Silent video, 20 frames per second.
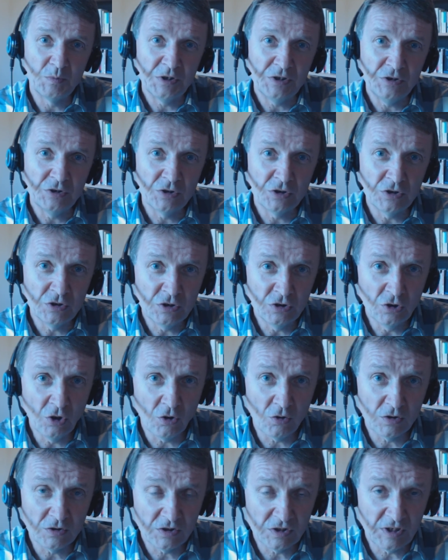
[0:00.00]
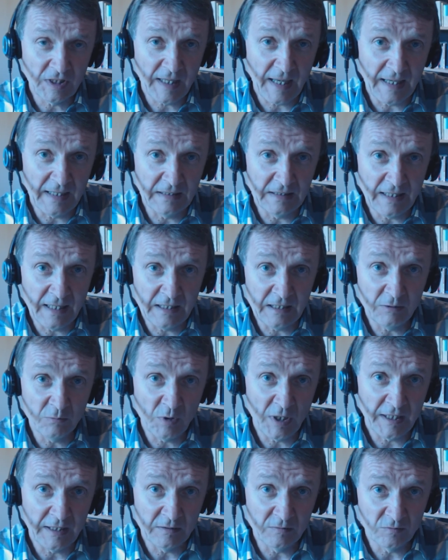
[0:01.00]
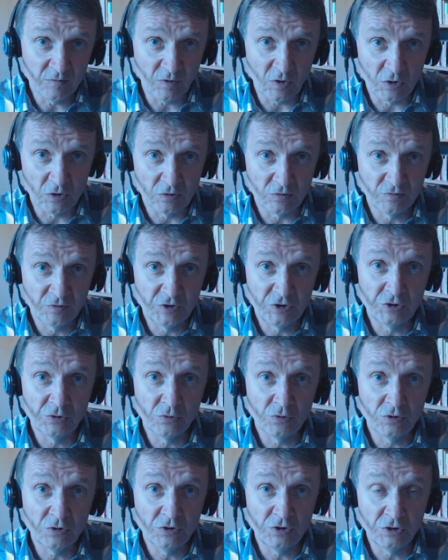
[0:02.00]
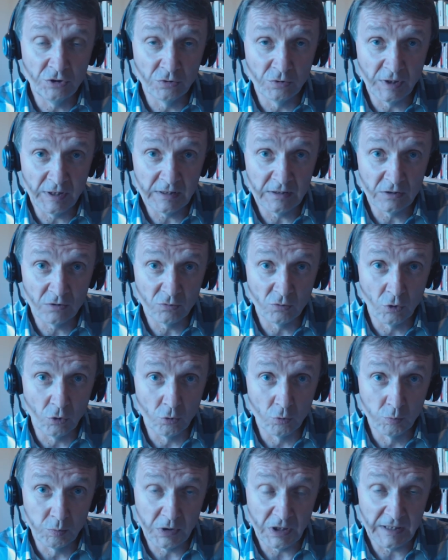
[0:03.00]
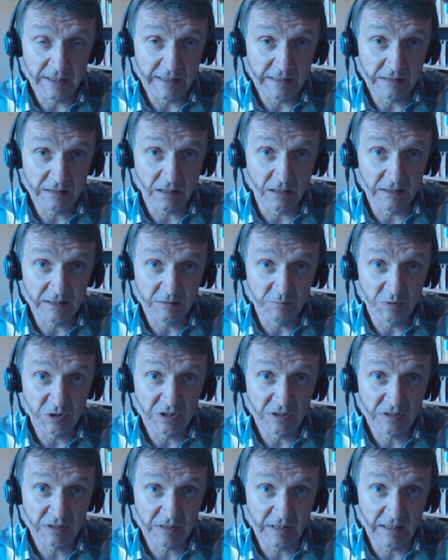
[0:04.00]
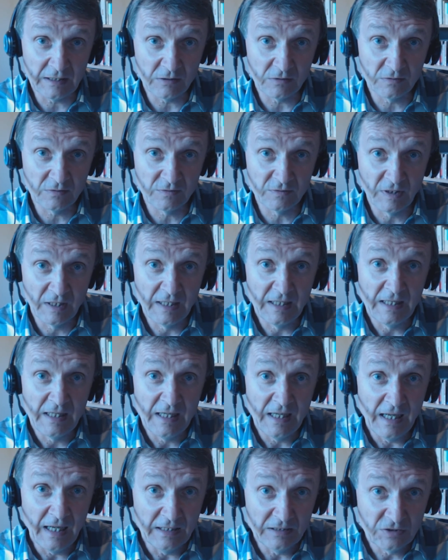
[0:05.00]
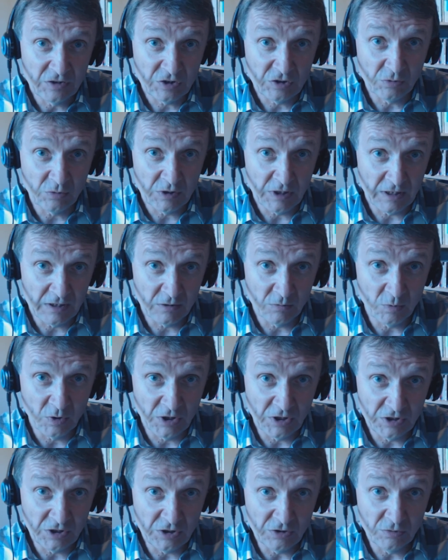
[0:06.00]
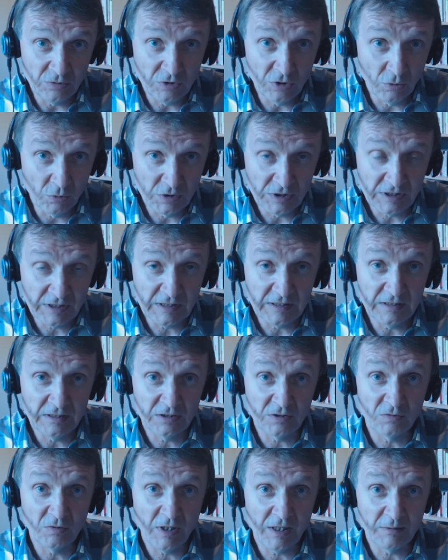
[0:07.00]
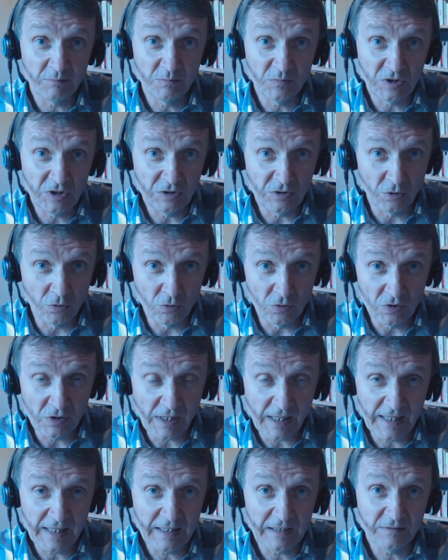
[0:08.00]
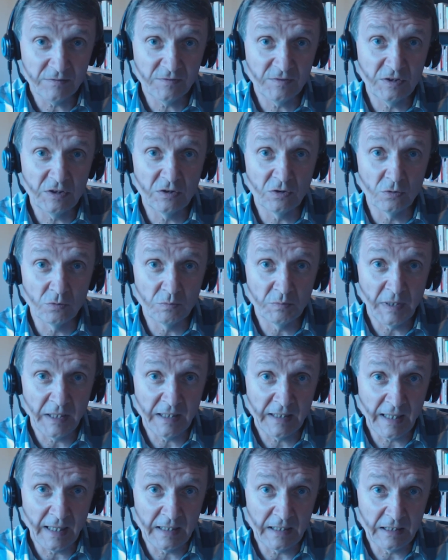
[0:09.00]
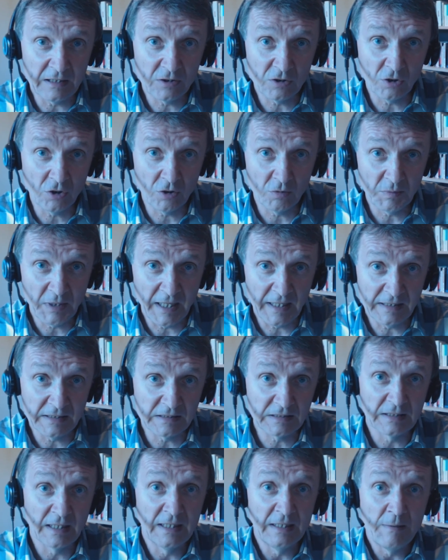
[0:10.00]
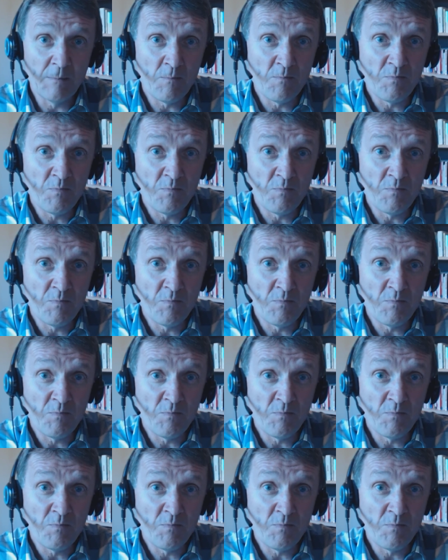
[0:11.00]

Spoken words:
but you're not to get in any way involved during the role play time itself. So in other words, you don't interrupt, you don't laugh, you don't make any comments,